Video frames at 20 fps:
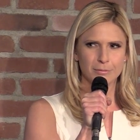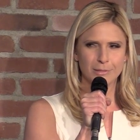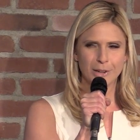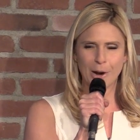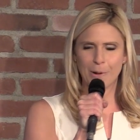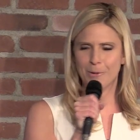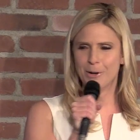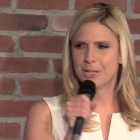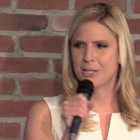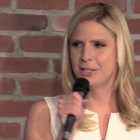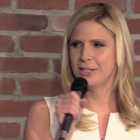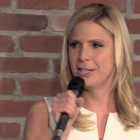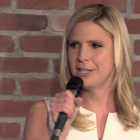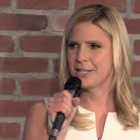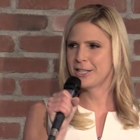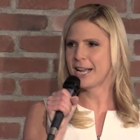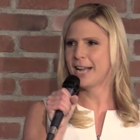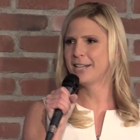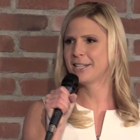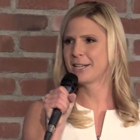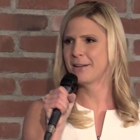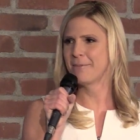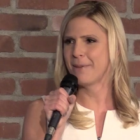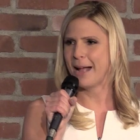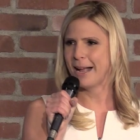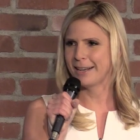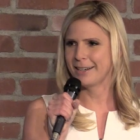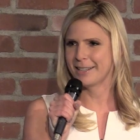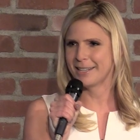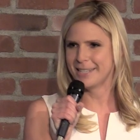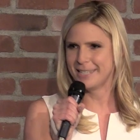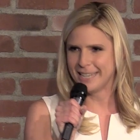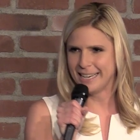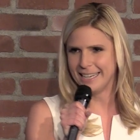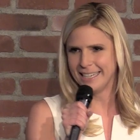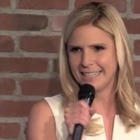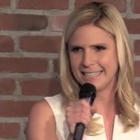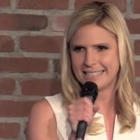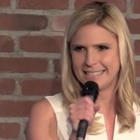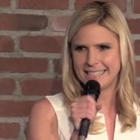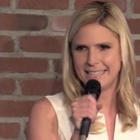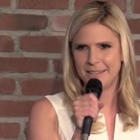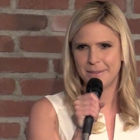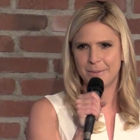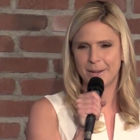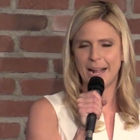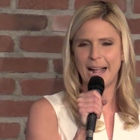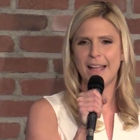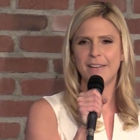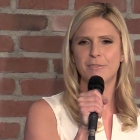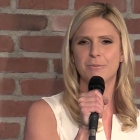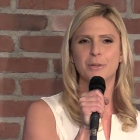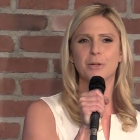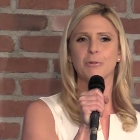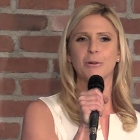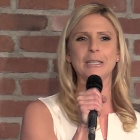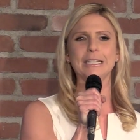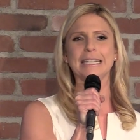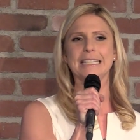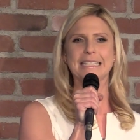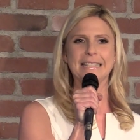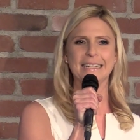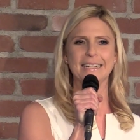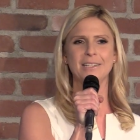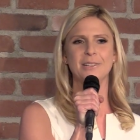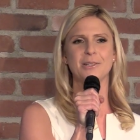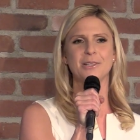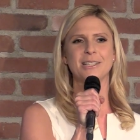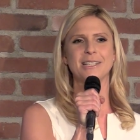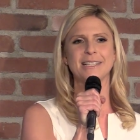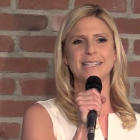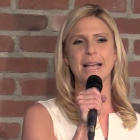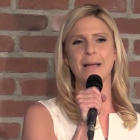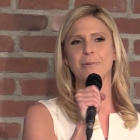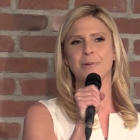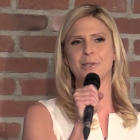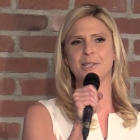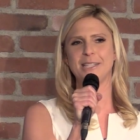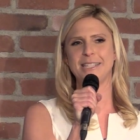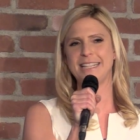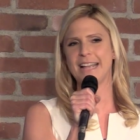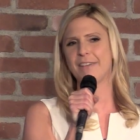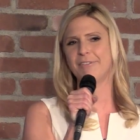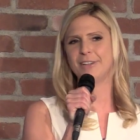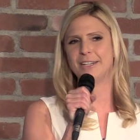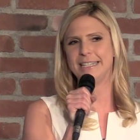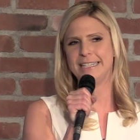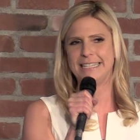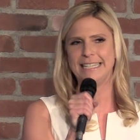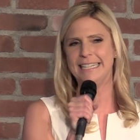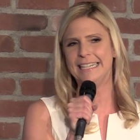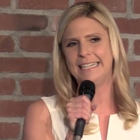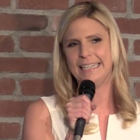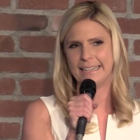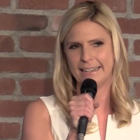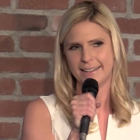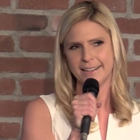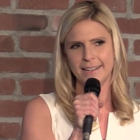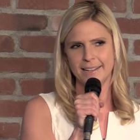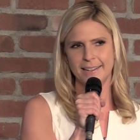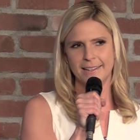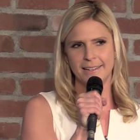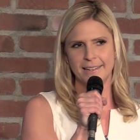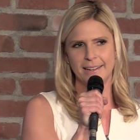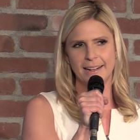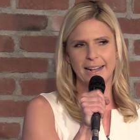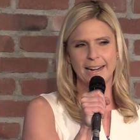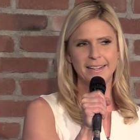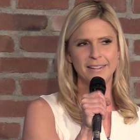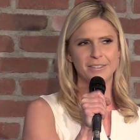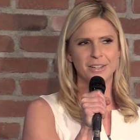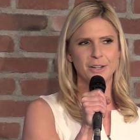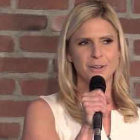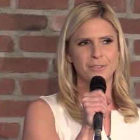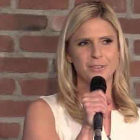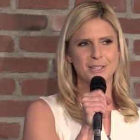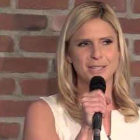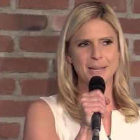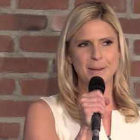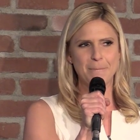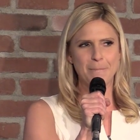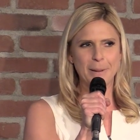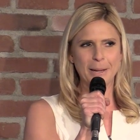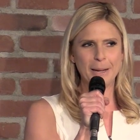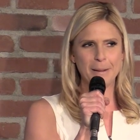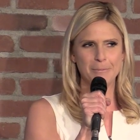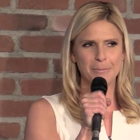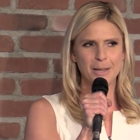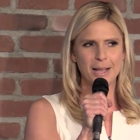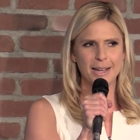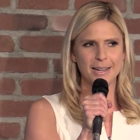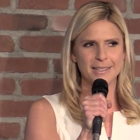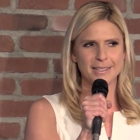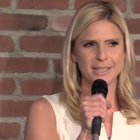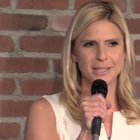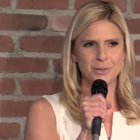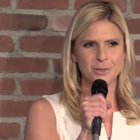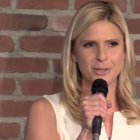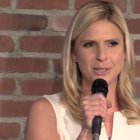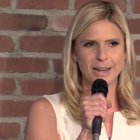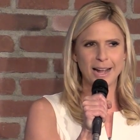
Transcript: I recently decided to get back into the dating scene, but I haven't been really single since I was 17. I don't even know if the same pickup lines I used